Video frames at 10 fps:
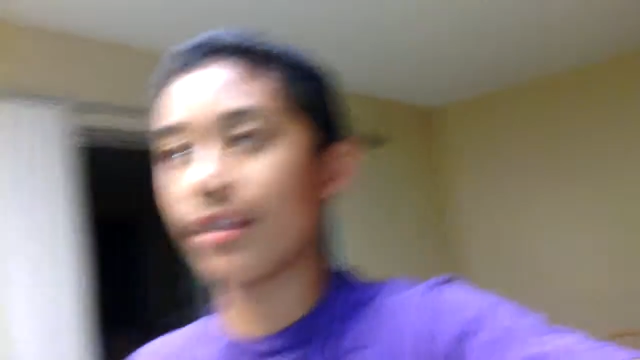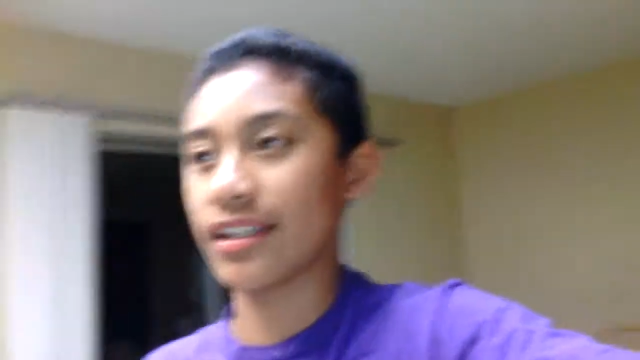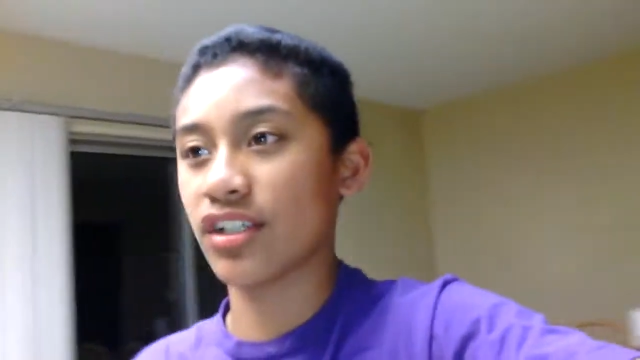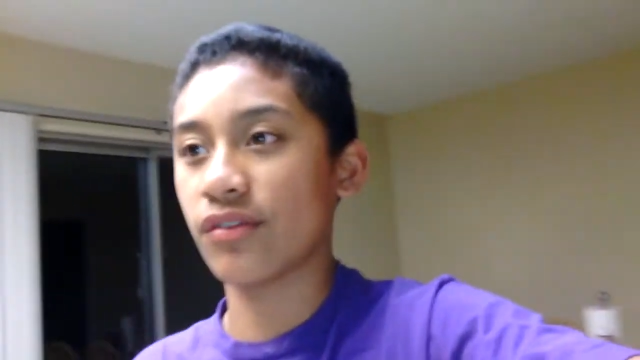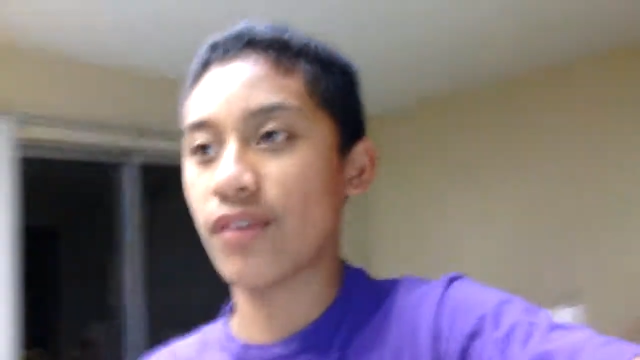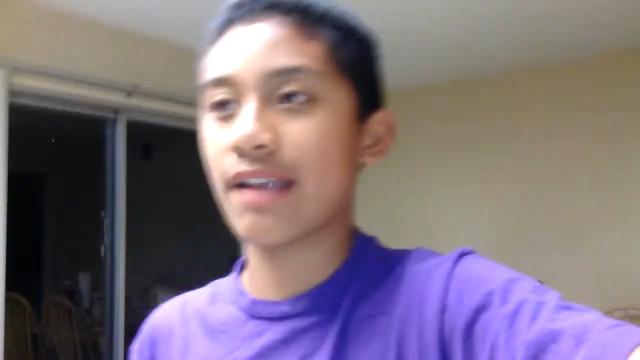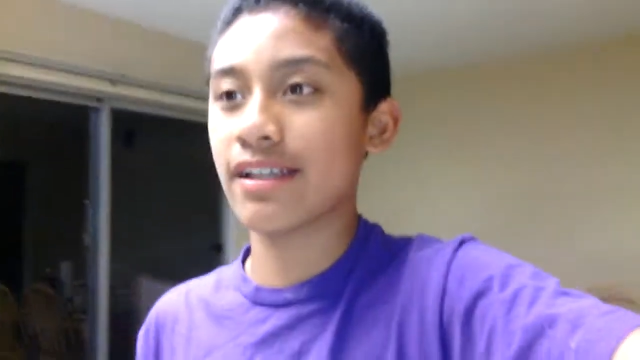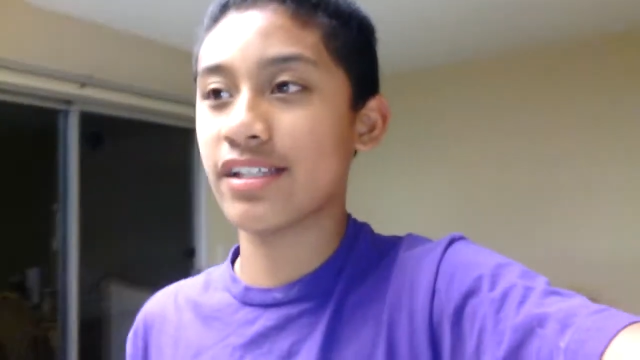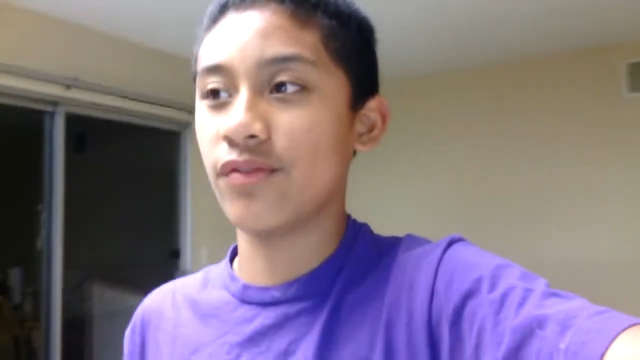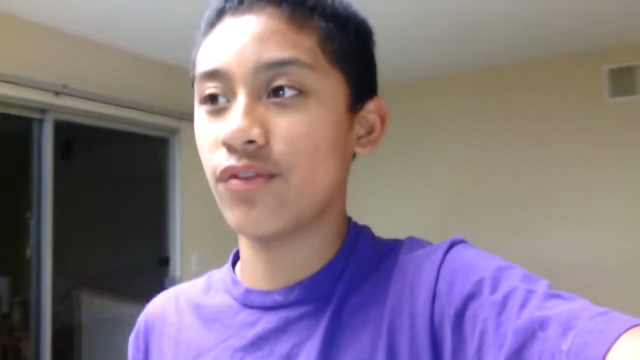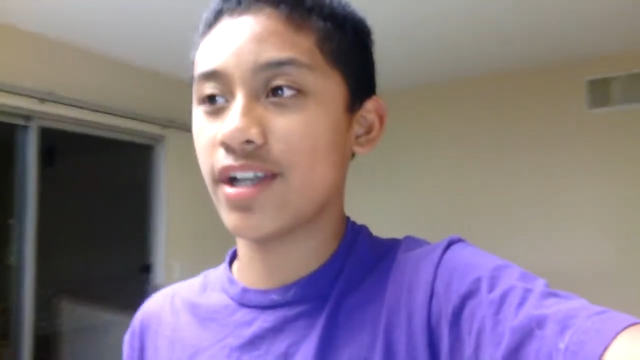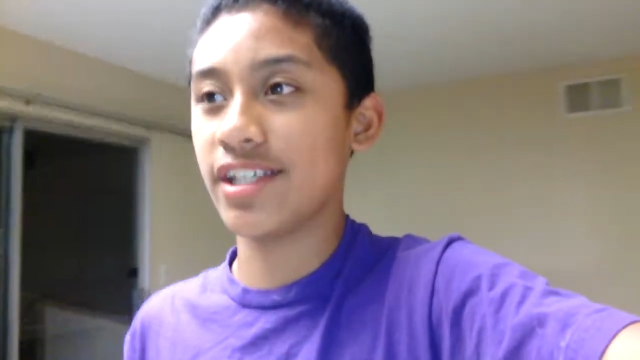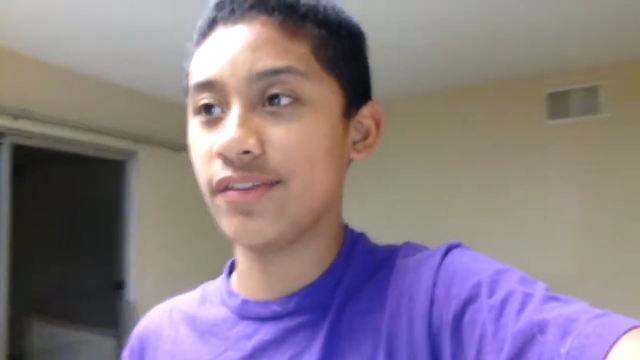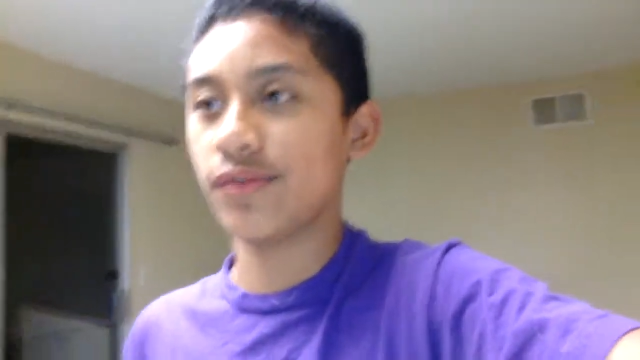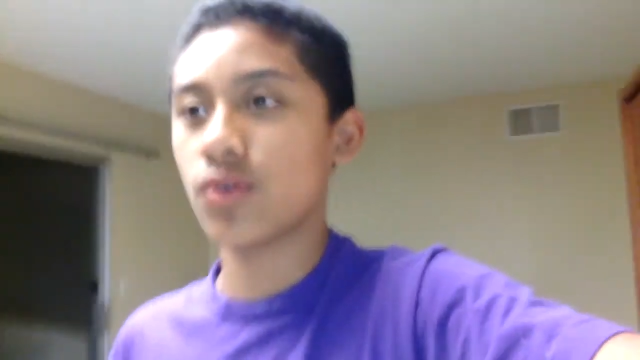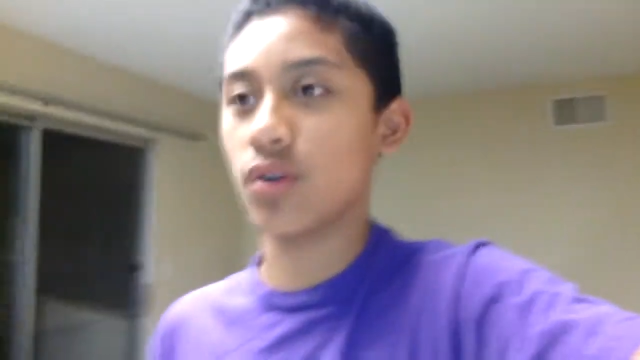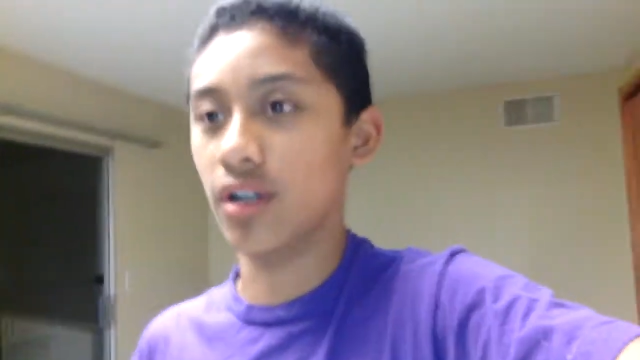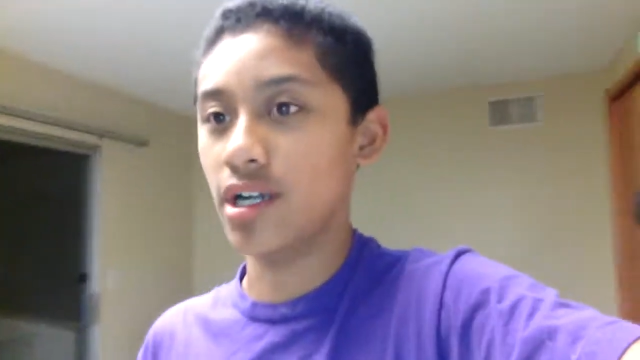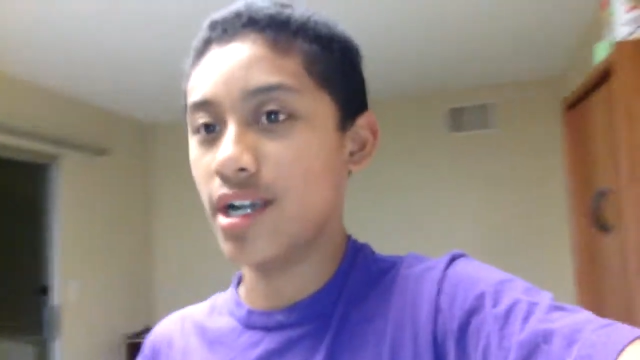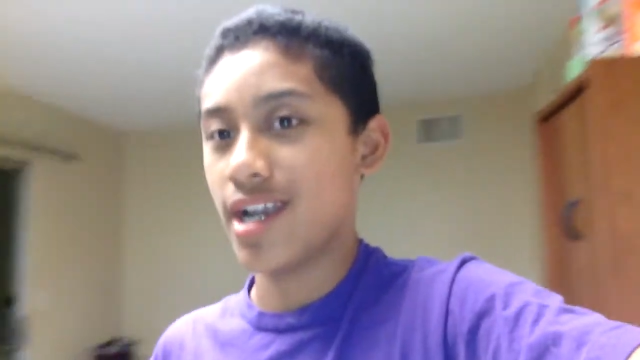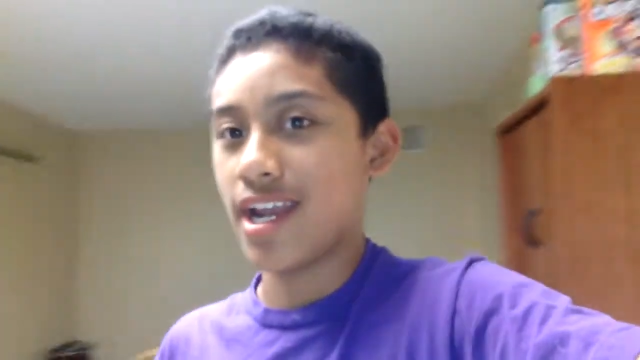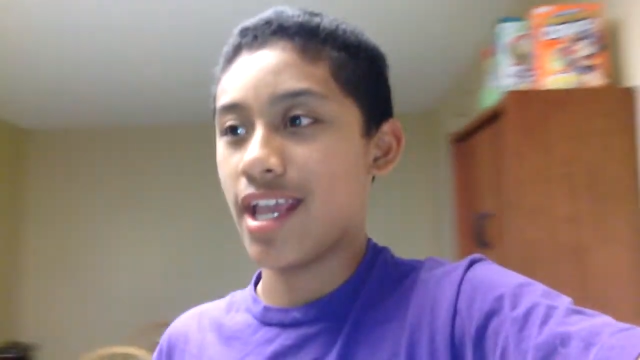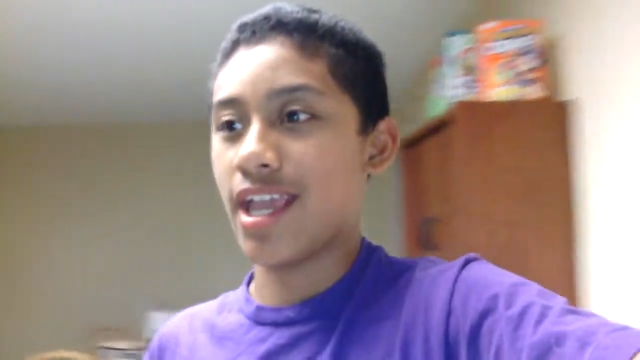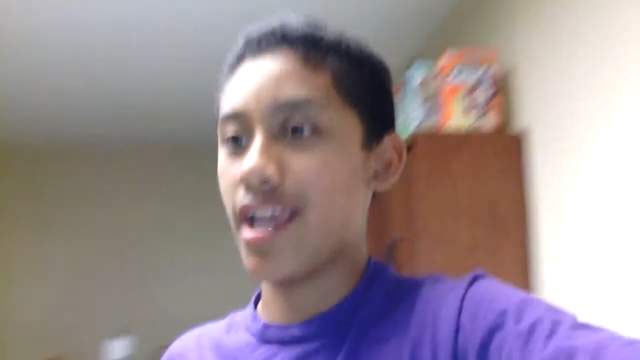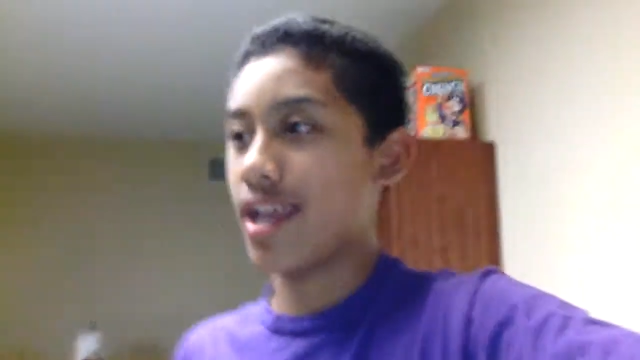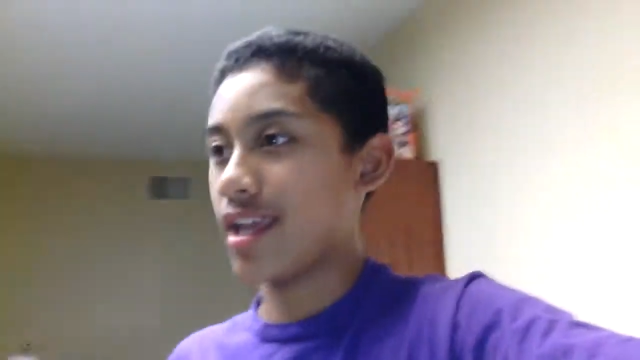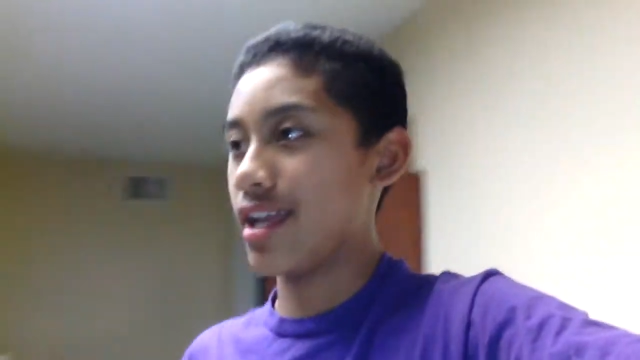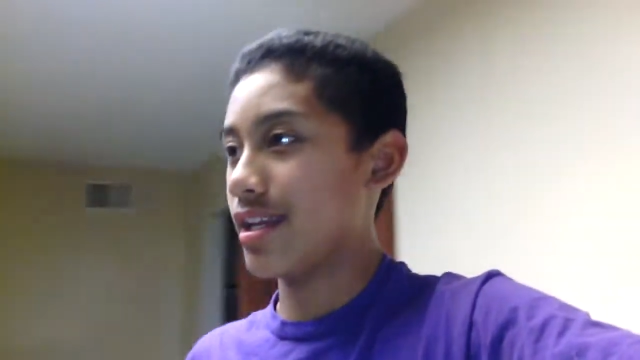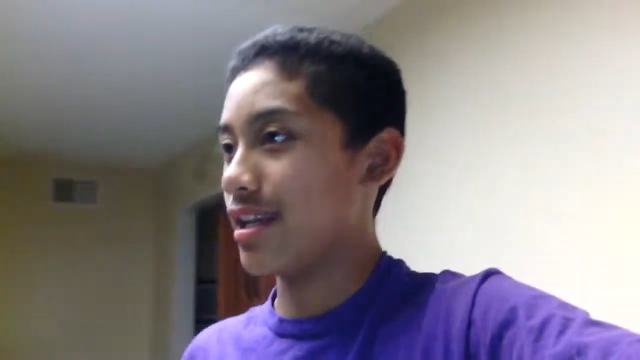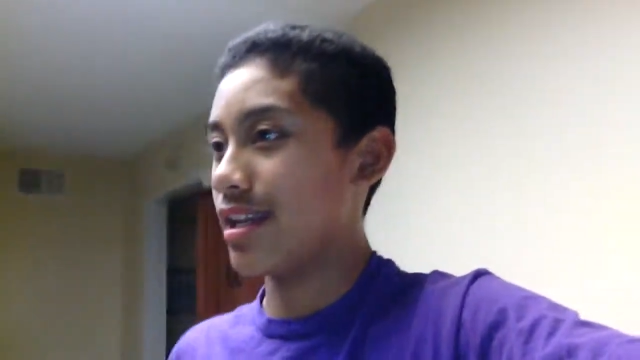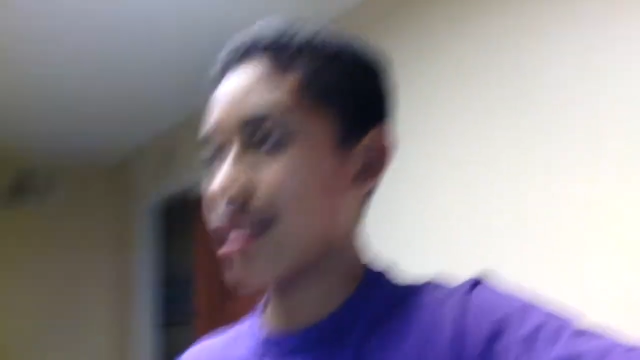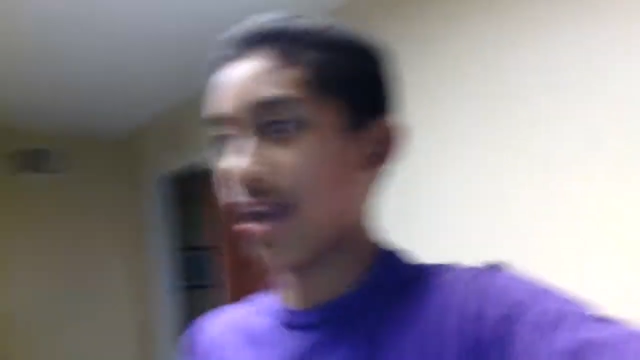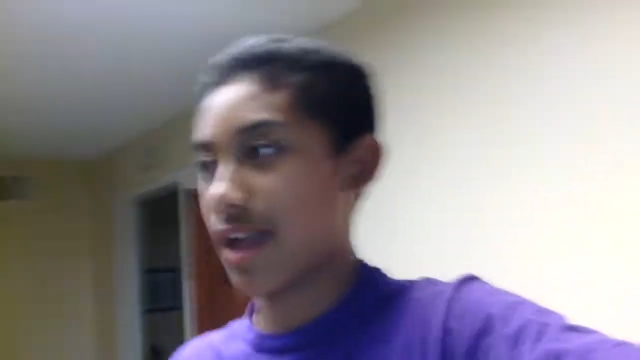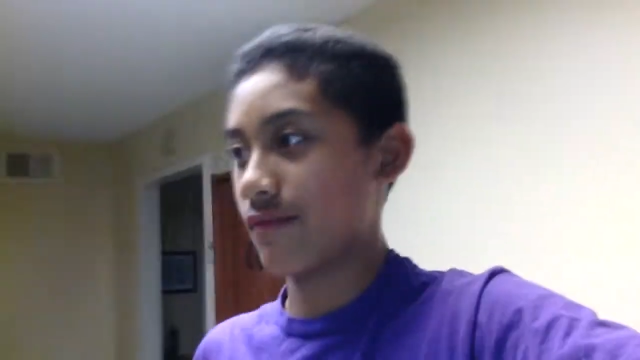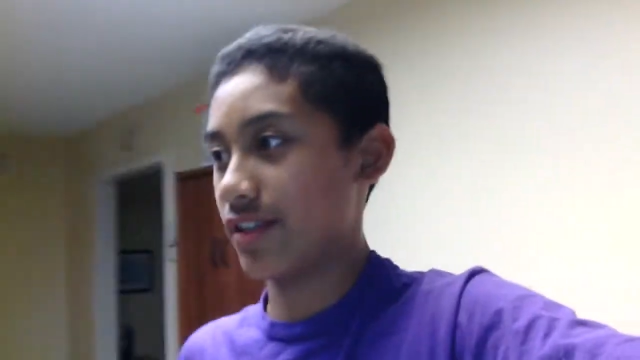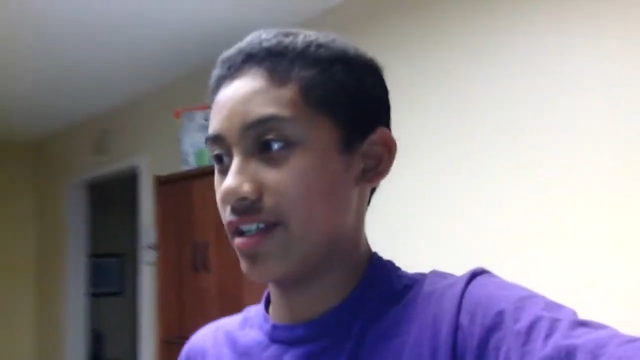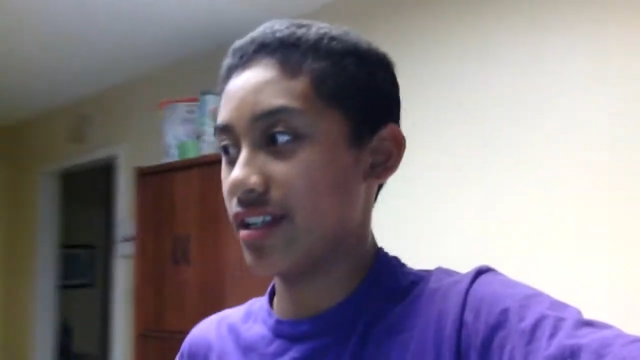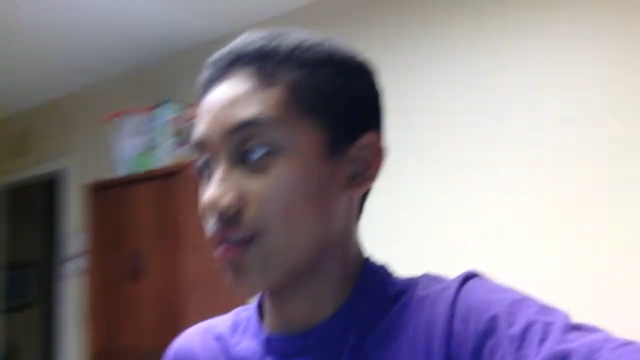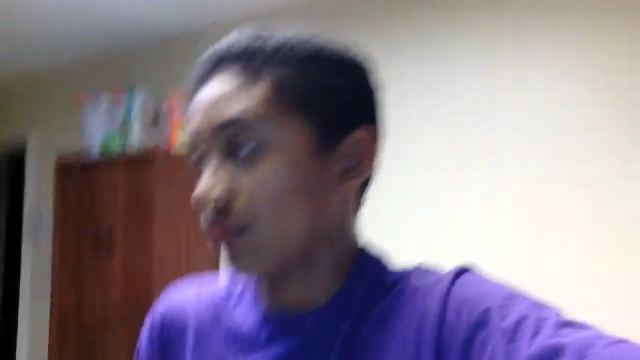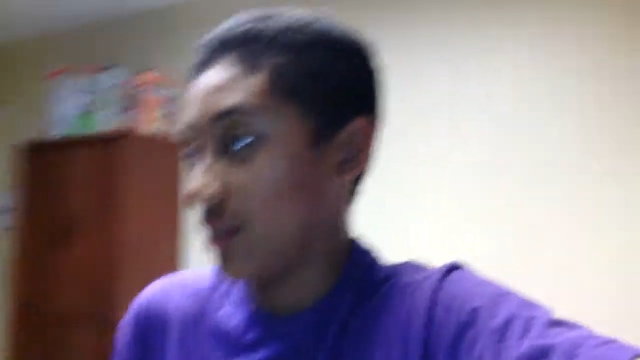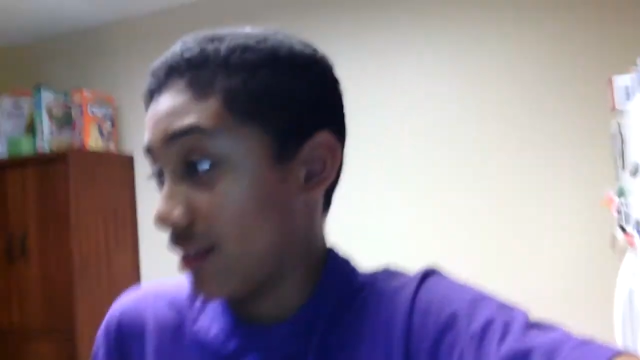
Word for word: that there's Final Fantasy 4, and I haven't seen anywhere.